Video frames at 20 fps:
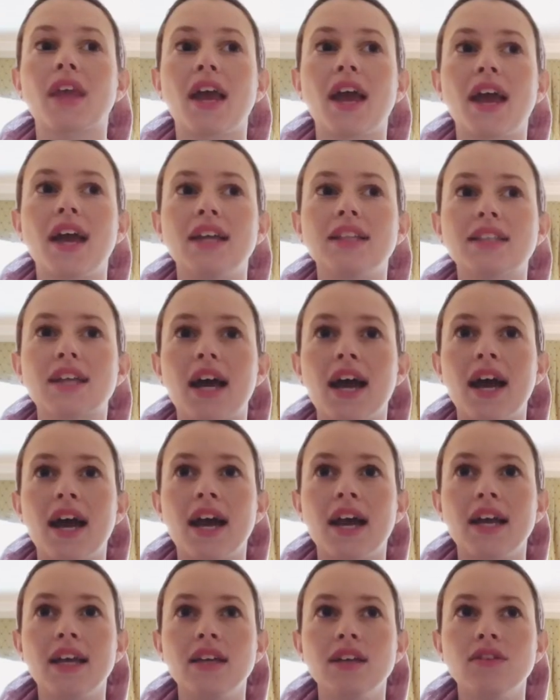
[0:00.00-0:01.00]
and
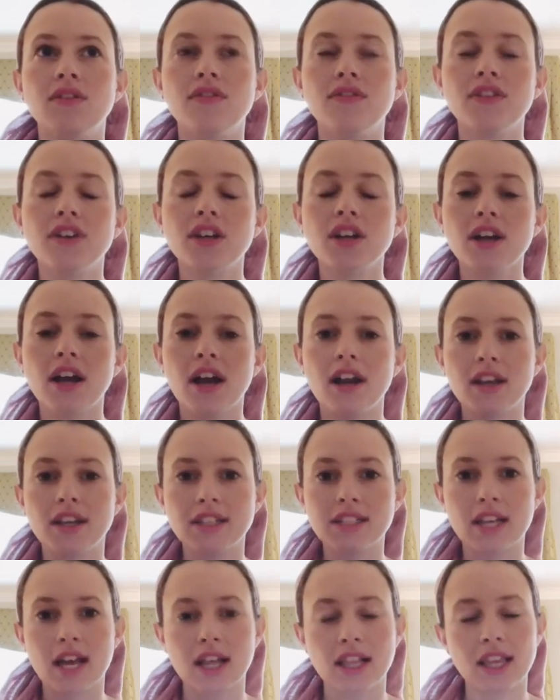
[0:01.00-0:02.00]
I figure out
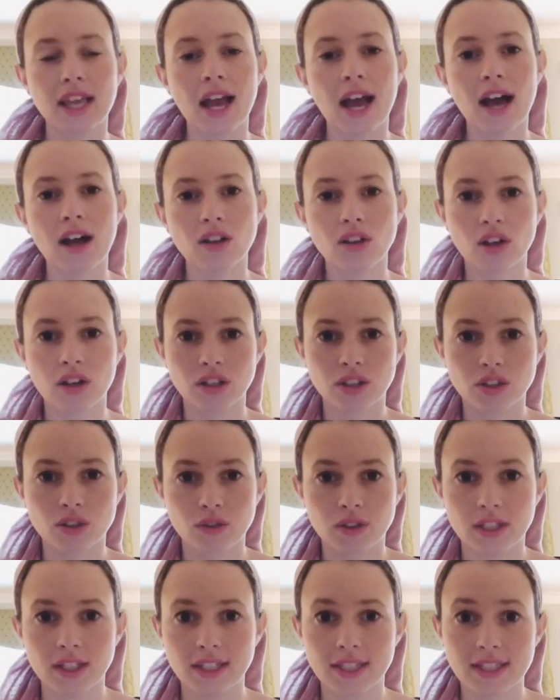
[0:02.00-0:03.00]
exactly how long it's
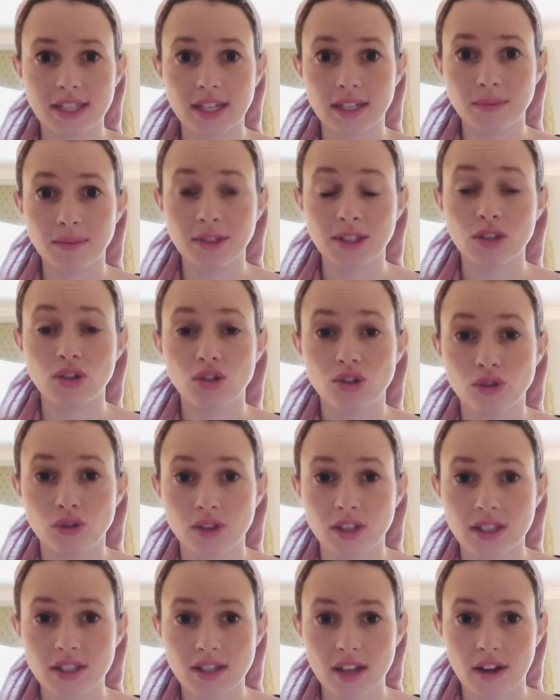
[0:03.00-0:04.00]
going to take me to do
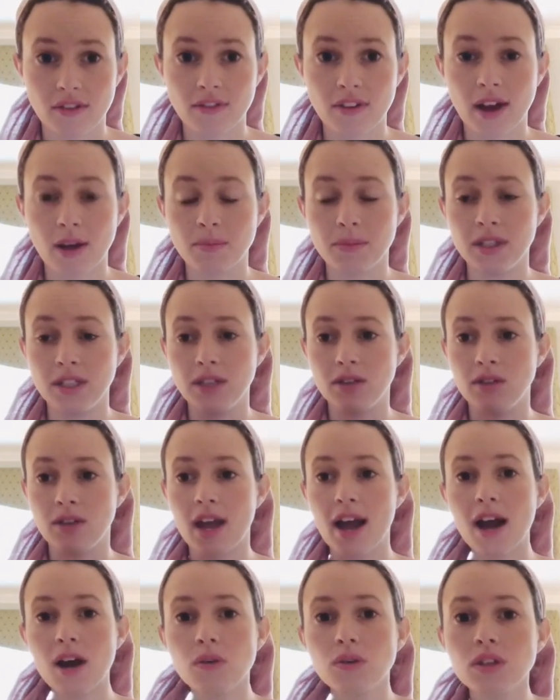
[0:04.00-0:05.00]
this stuff. How many
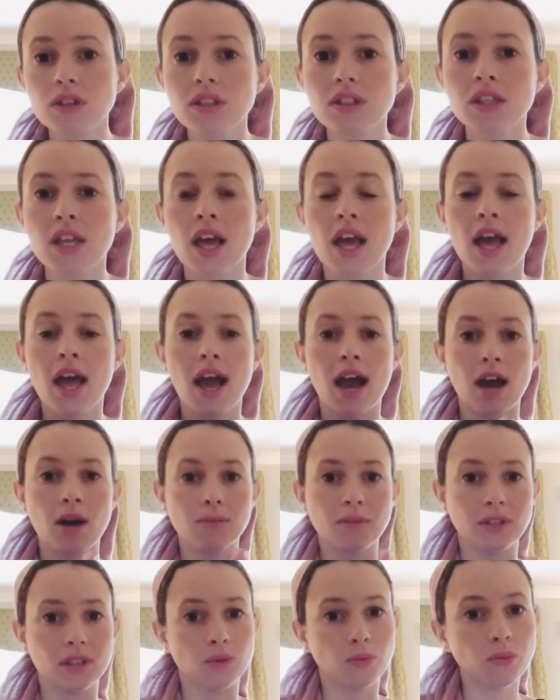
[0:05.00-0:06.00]
hours, how
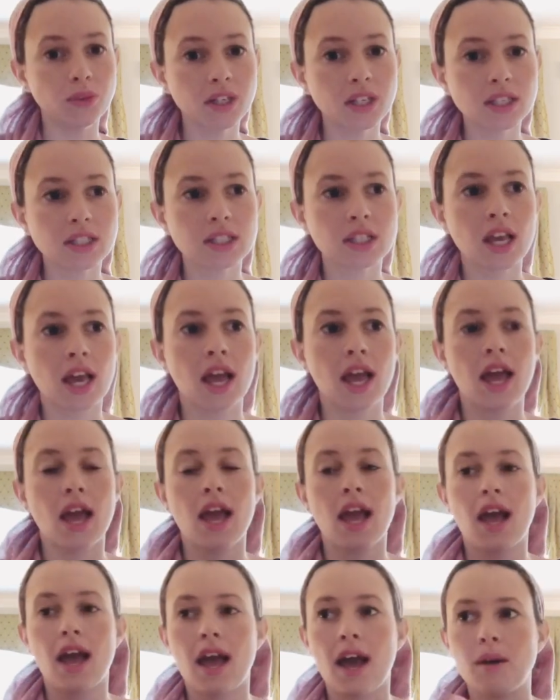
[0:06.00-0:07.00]
many weeks,
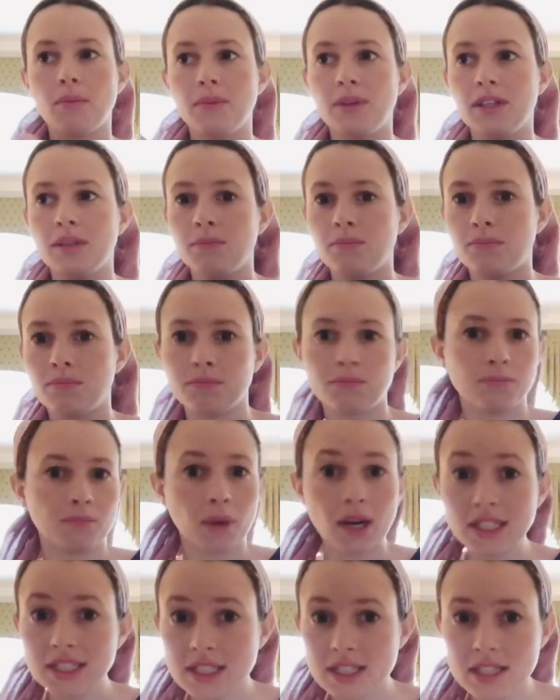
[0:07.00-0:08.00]
how many
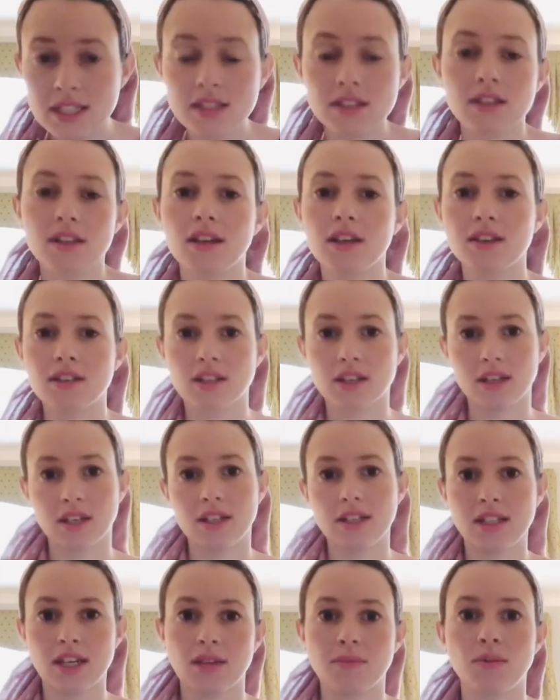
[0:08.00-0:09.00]
months is it going
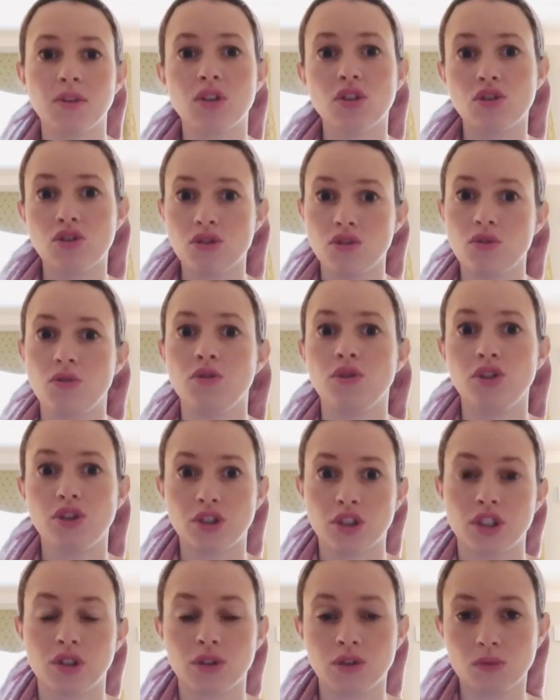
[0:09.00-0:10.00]
to take me to do
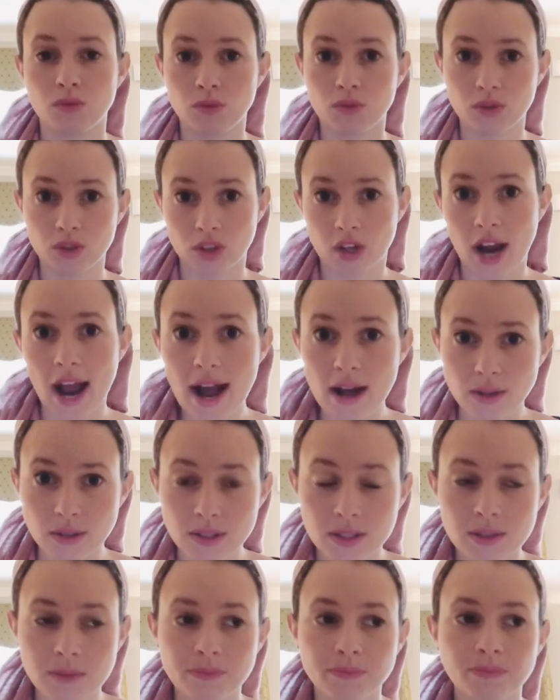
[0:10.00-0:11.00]
your
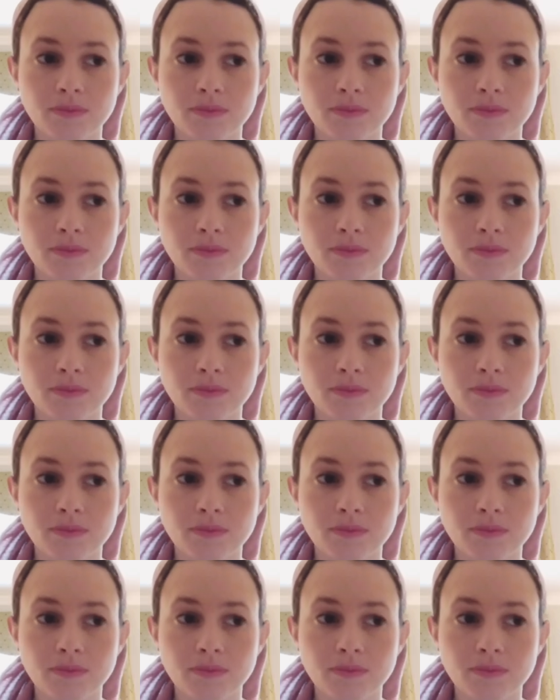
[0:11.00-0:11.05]
house.